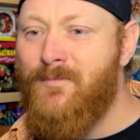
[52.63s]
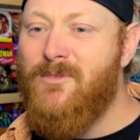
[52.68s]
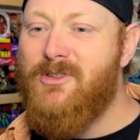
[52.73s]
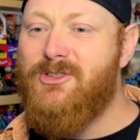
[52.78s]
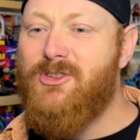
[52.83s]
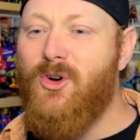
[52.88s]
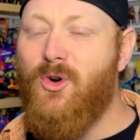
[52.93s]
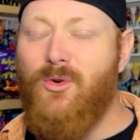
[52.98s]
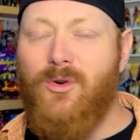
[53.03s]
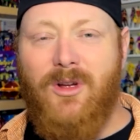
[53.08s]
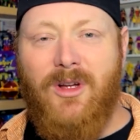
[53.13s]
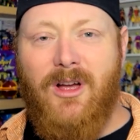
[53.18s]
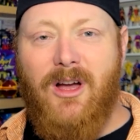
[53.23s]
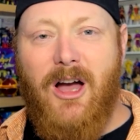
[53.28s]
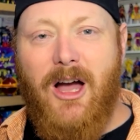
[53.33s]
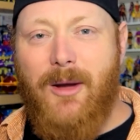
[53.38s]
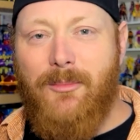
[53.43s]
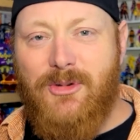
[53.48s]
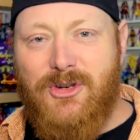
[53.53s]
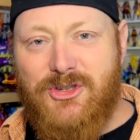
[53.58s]
So
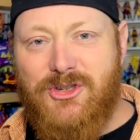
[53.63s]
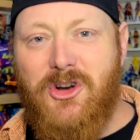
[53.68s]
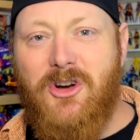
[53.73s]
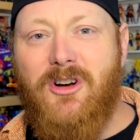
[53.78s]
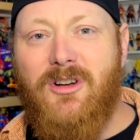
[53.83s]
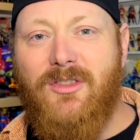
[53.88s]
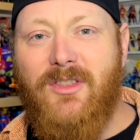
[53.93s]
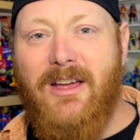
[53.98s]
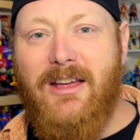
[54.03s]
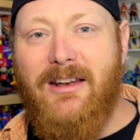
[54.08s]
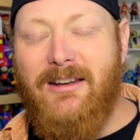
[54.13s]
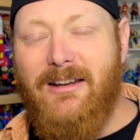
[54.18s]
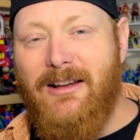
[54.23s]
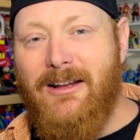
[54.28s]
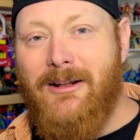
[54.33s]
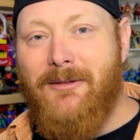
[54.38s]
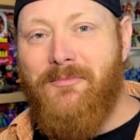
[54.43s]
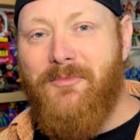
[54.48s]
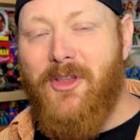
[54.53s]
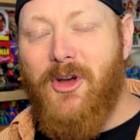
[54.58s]
I'm sure that
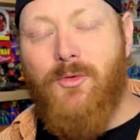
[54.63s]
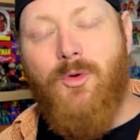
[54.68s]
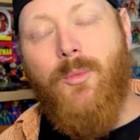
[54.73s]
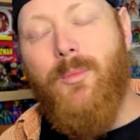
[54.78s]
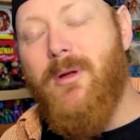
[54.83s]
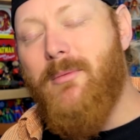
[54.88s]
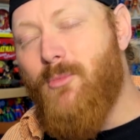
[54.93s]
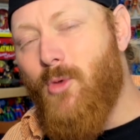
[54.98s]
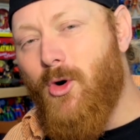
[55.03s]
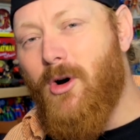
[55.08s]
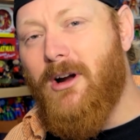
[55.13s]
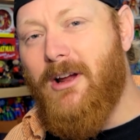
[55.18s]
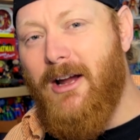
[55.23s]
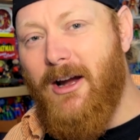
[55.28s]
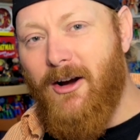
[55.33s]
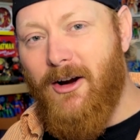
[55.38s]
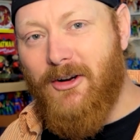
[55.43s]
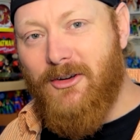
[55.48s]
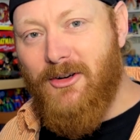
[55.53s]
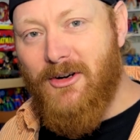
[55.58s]
there will be more
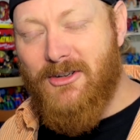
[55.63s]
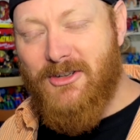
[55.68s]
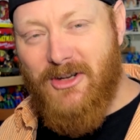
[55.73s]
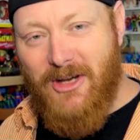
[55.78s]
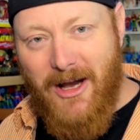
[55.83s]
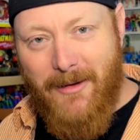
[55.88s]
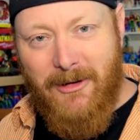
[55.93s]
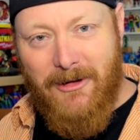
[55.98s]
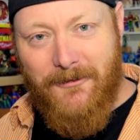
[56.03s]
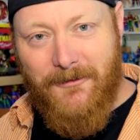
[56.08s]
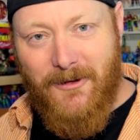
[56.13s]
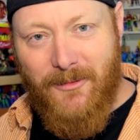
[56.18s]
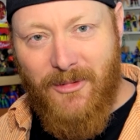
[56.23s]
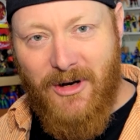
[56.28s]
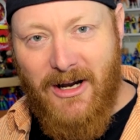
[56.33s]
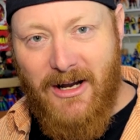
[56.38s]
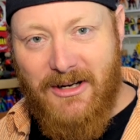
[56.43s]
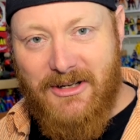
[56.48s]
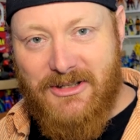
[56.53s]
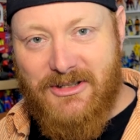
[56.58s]
characters coming from
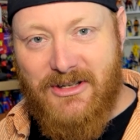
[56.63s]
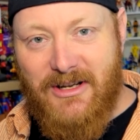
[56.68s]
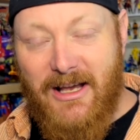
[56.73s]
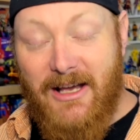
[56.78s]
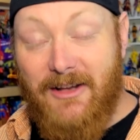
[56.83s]
Hush.